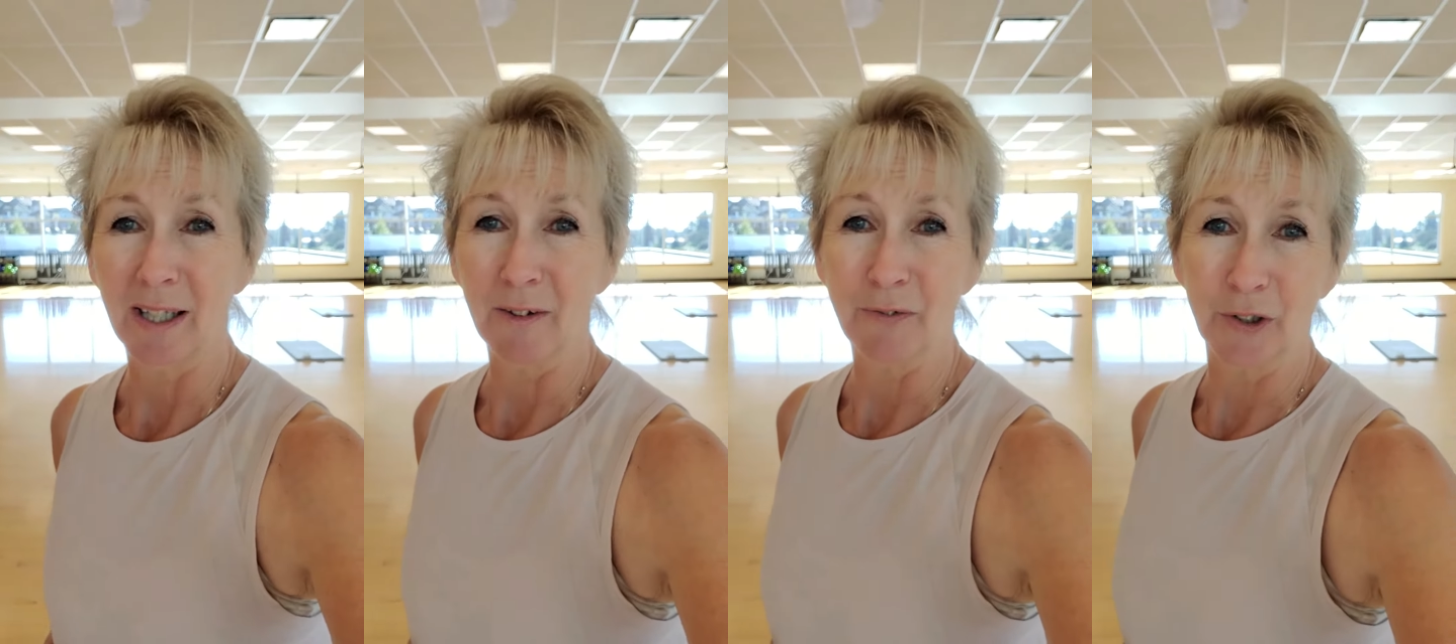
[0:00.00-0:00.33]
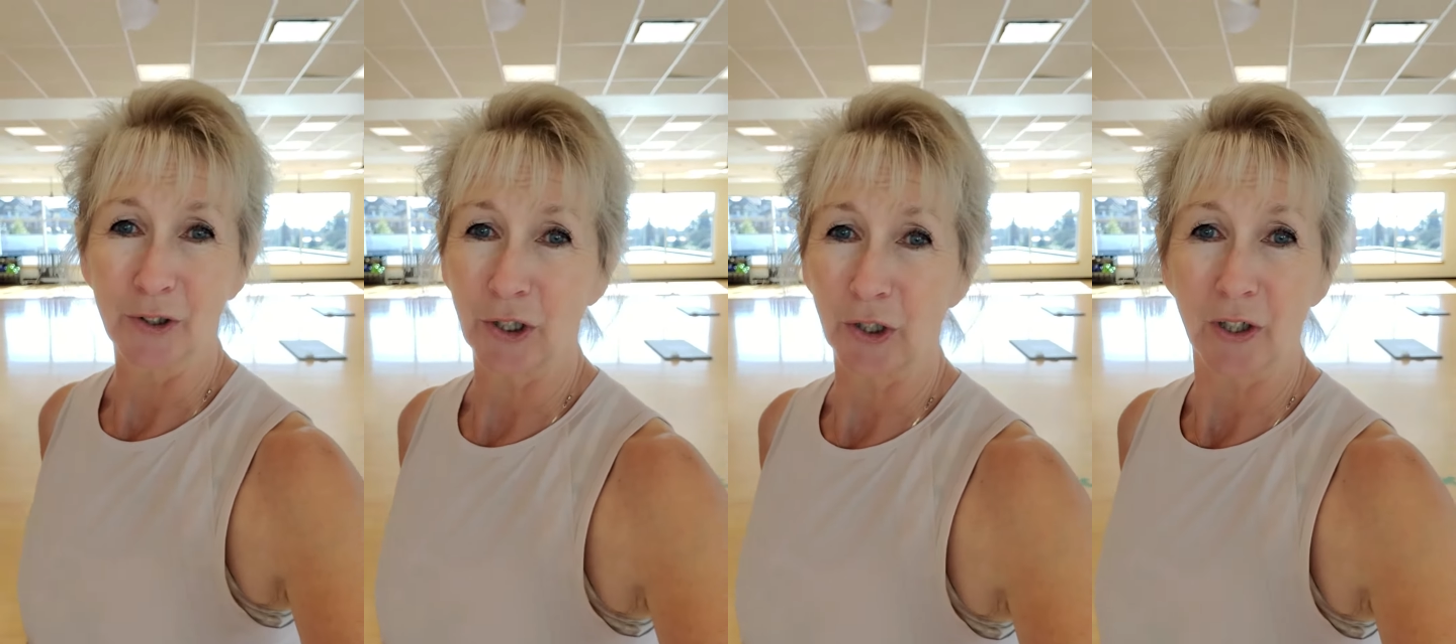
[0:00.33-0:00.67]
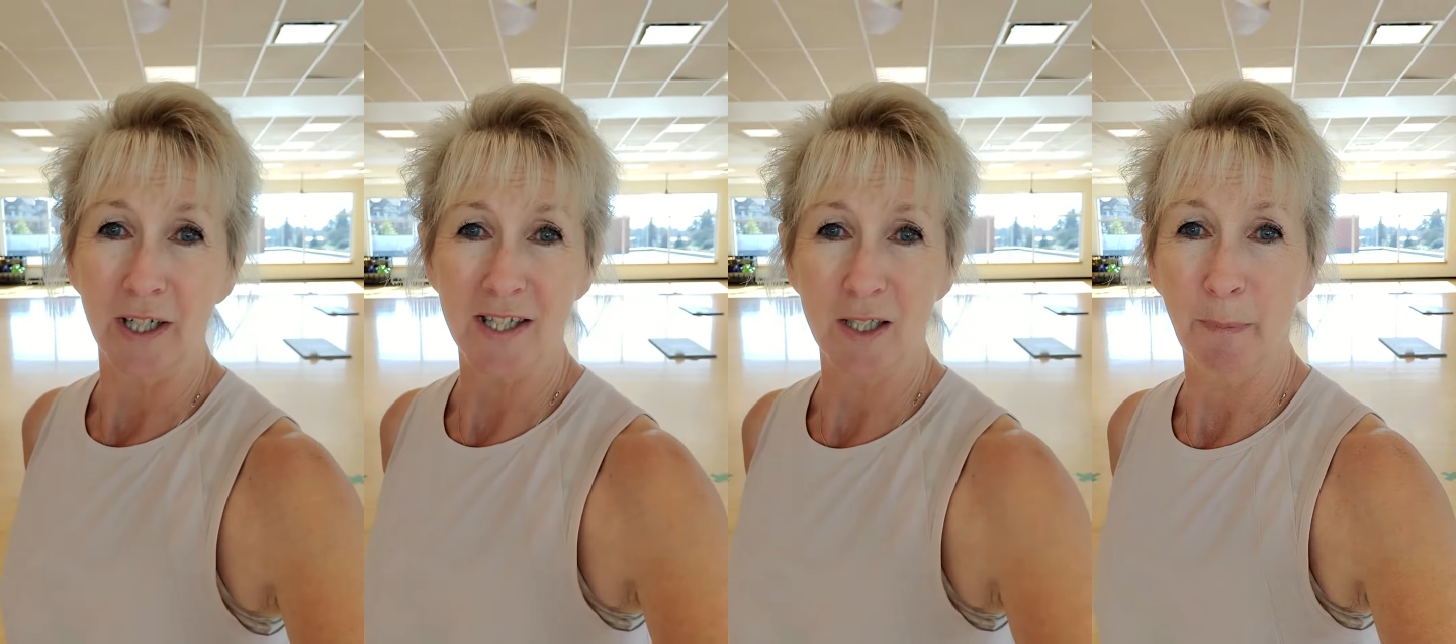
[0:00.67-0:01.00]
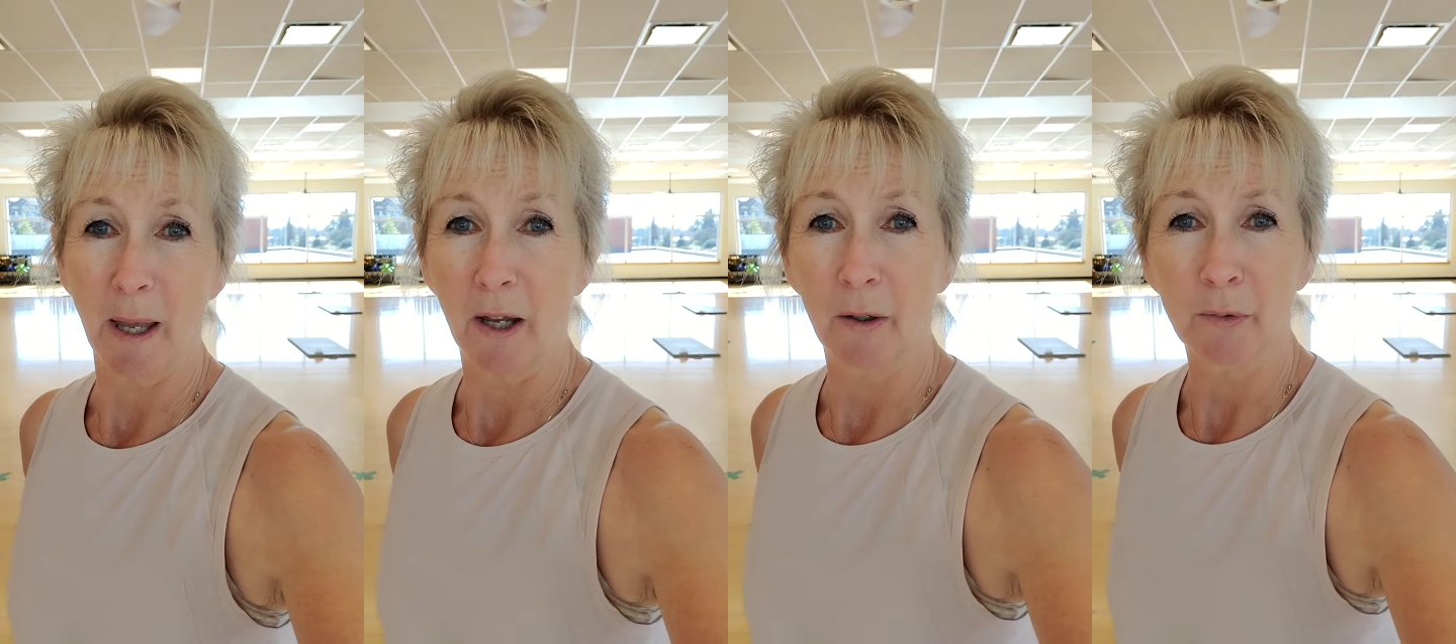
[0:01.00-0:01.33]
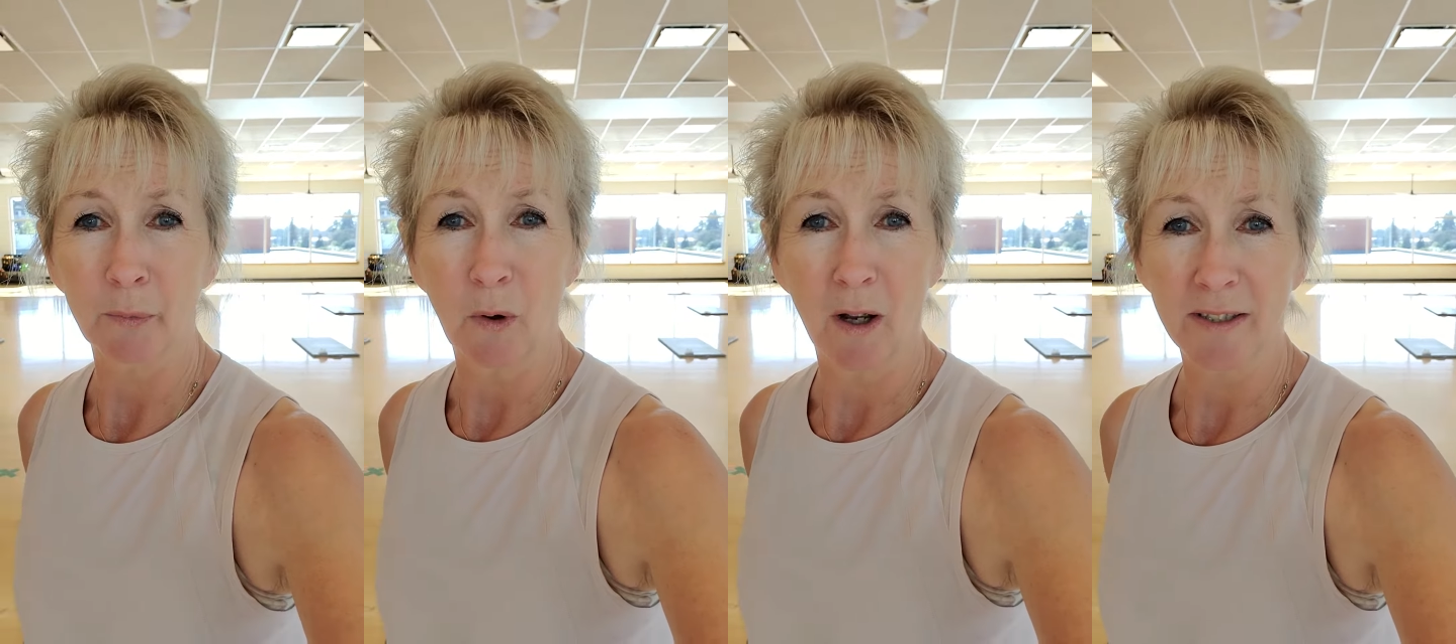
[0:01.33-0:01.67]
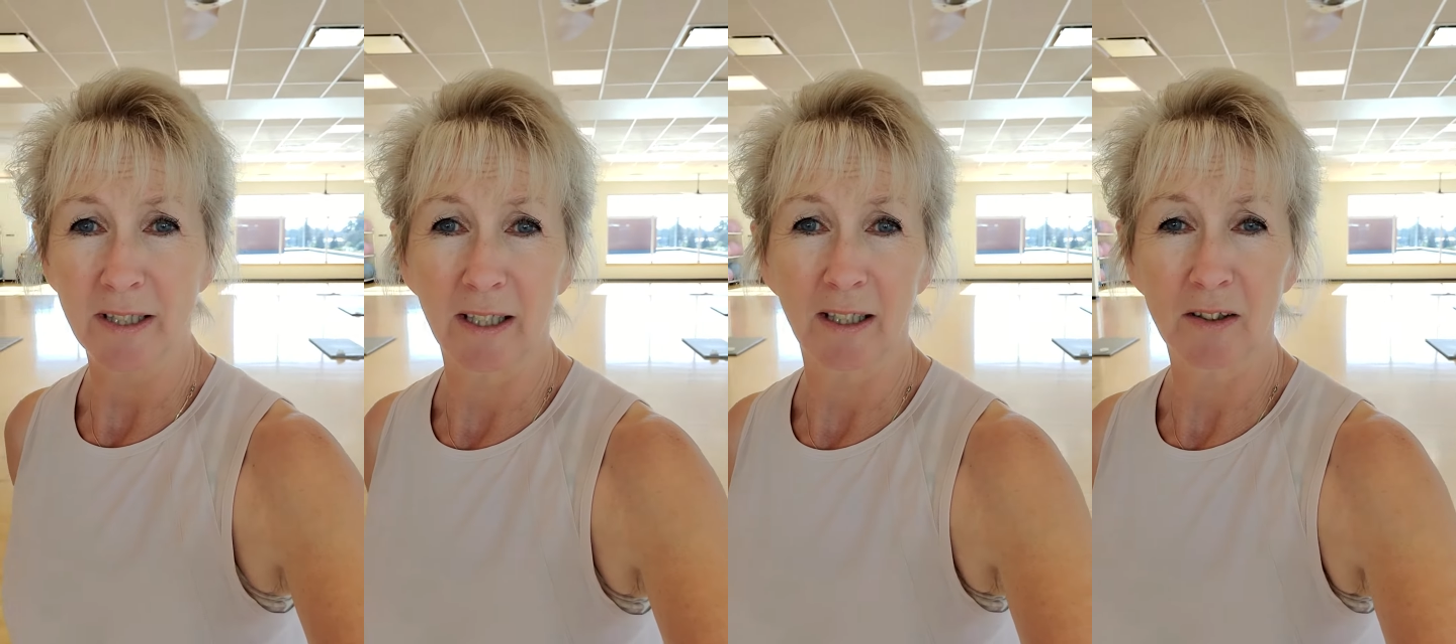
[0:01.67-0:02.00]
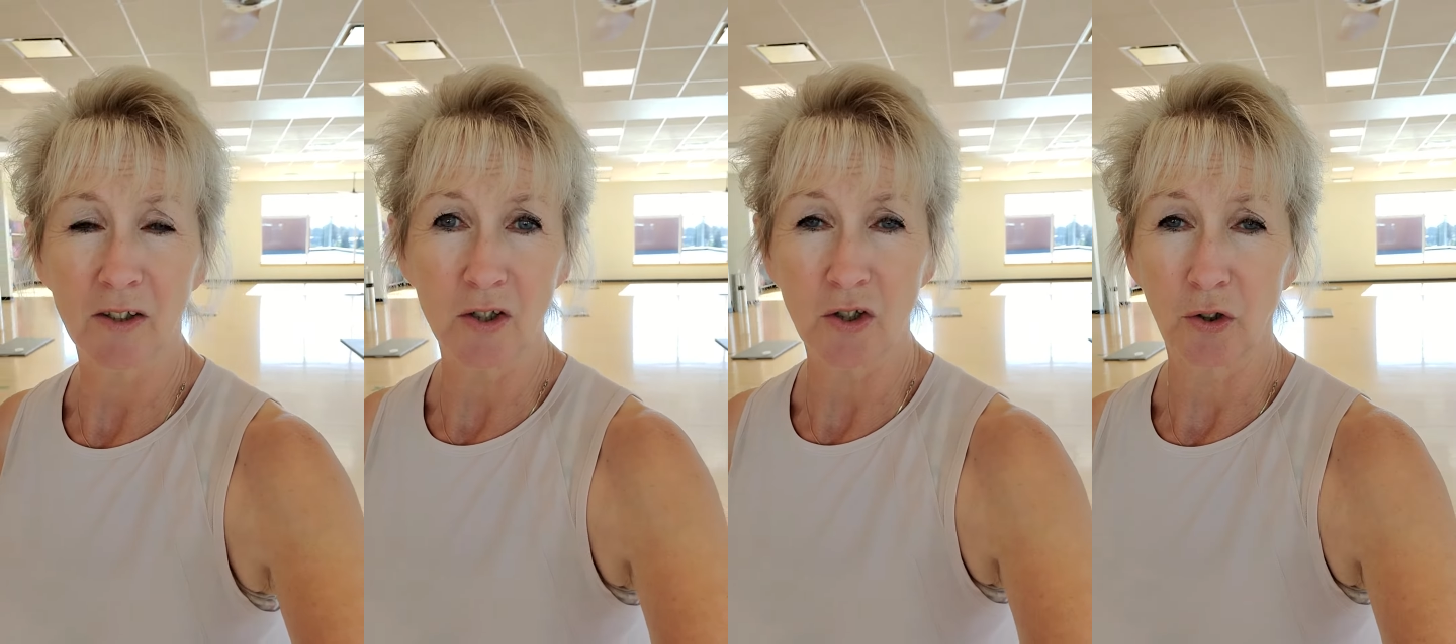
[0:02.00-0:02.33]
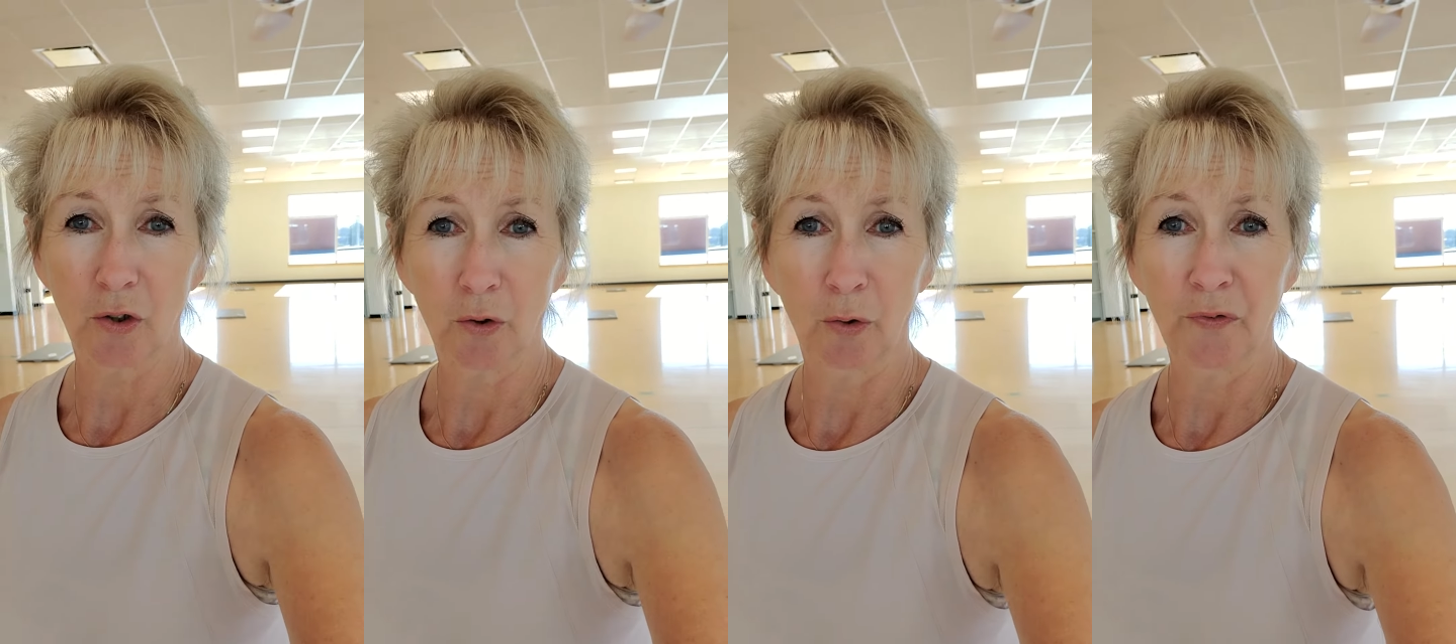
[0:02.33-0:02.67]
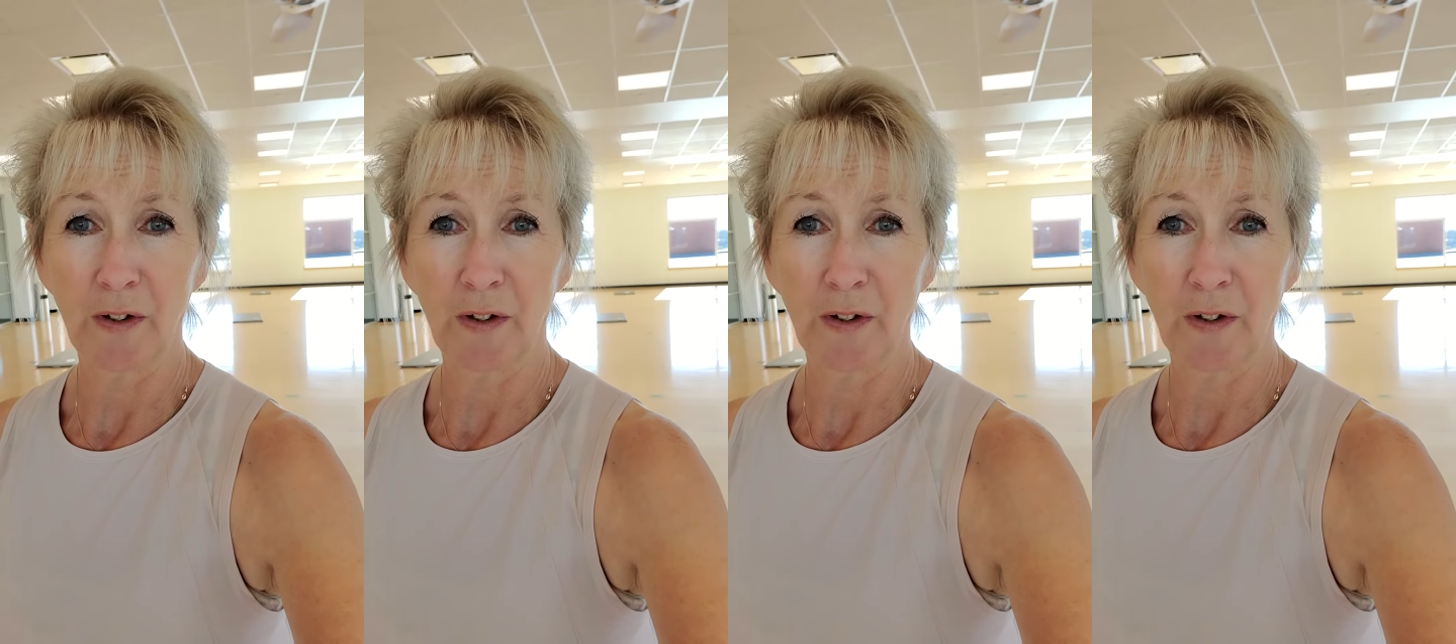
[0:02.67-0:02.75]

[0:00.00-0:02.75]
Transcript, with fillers: if you're curious about wanting to do